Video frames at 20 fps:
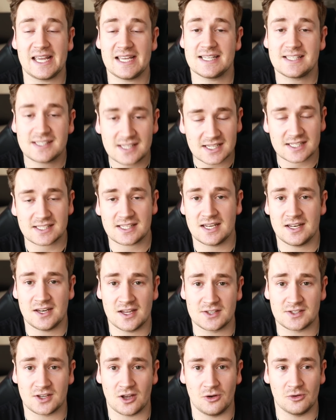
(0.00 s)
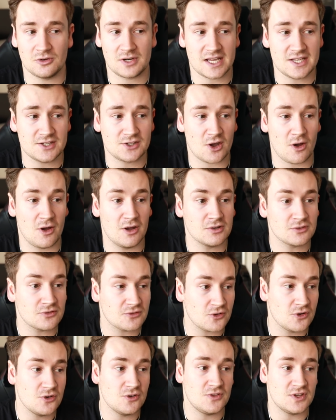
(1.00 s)
he's 16 years old, he's going
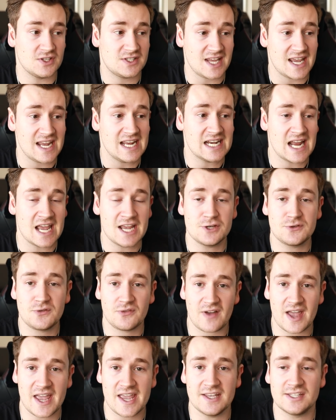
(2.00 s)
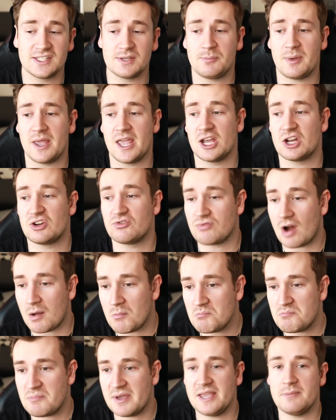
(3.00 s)
through the teenage phase of being
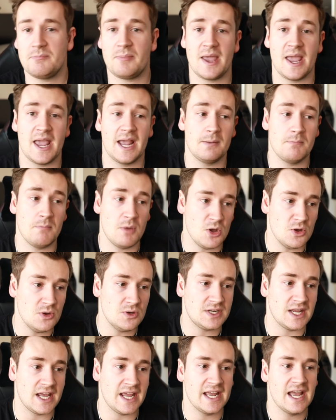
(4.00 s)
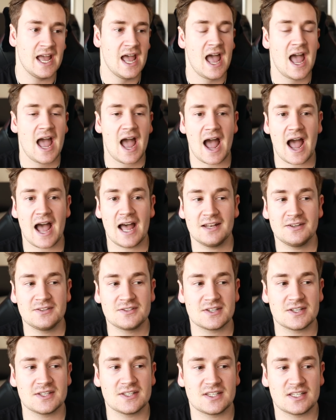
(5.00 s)
grumpy, being moody,
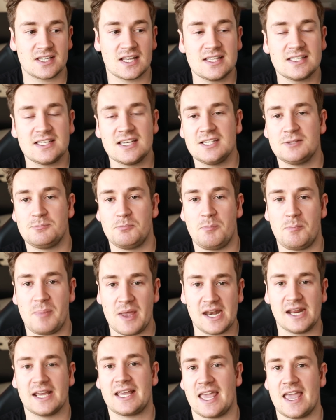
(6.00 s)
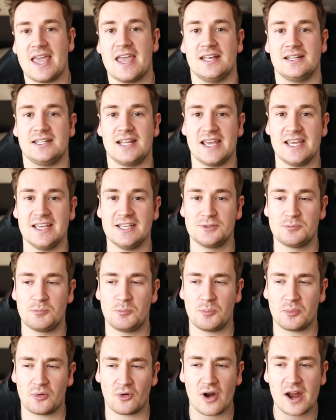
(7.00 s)
and since he's been a kid, he's
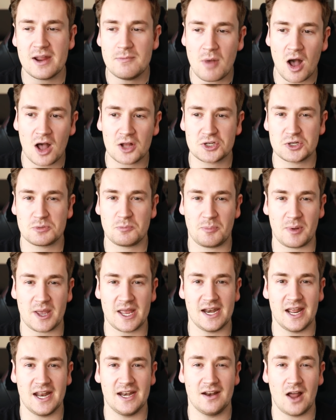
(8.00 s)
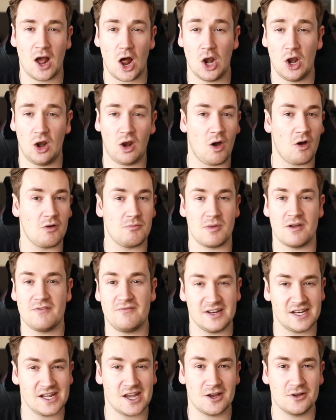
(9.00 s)
pretty much been in a lot of my
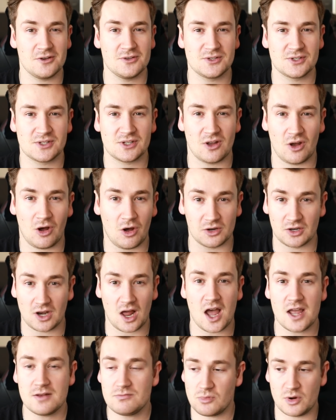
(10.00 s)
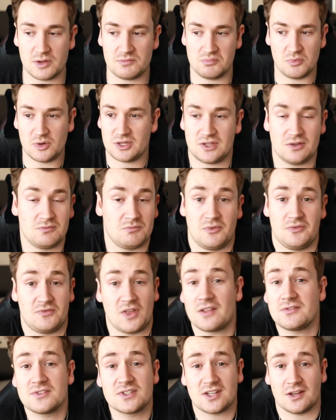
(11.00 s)
videos online. We've
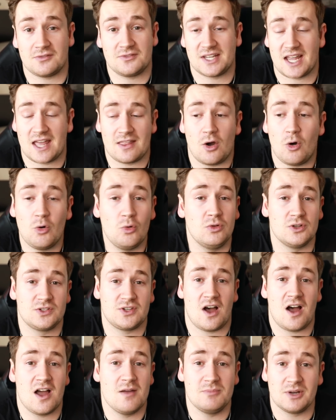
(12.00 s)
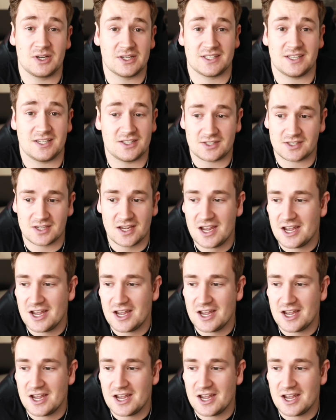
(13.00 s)
done stuff together all the time, because it's,